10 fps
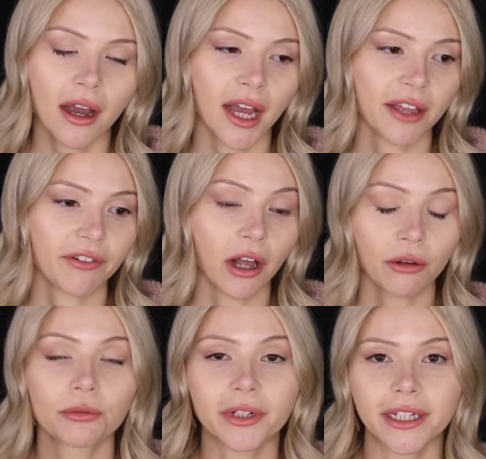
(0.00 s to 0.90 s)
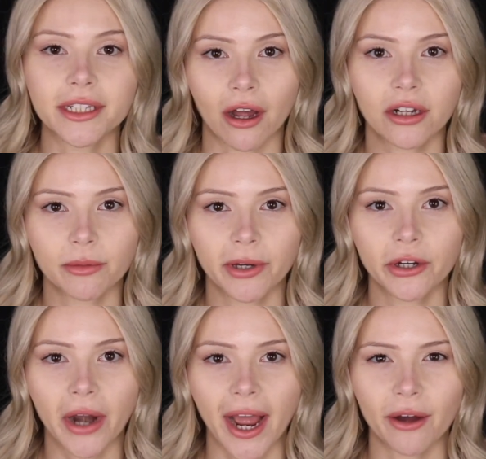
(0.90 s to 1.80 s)
I've already talked
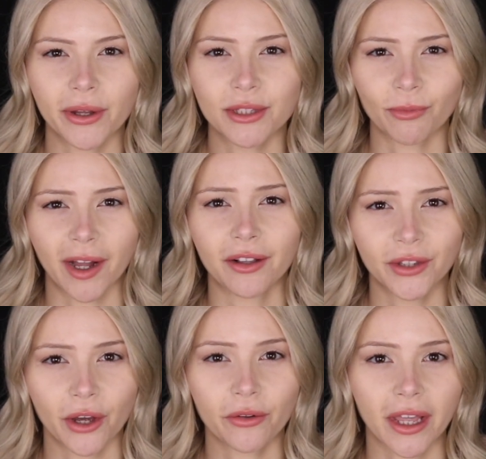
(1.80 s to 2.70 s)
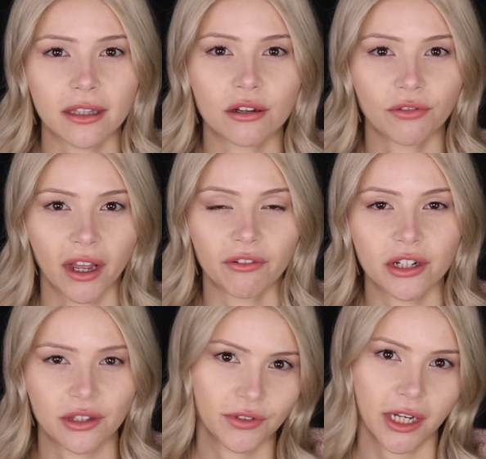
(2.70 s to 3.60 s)
about how it's well known that
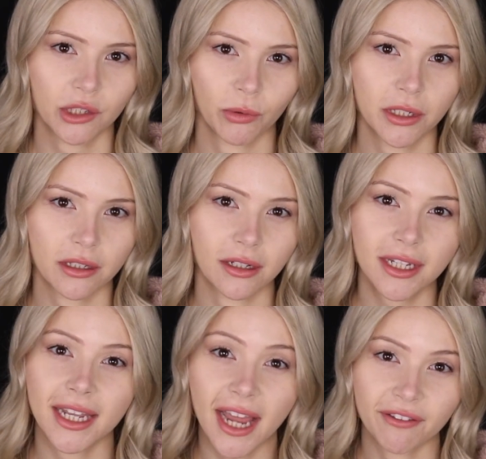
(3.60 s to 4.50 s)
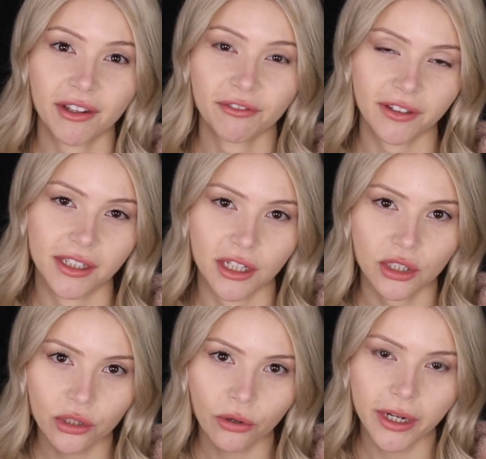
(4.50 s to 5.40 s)
survivors of sexual assault can have conflicting
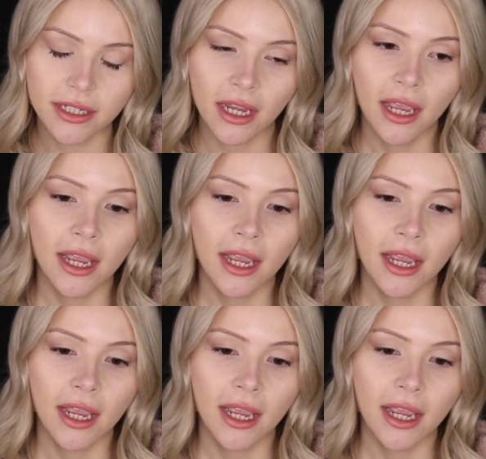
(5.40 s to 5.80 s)
stories.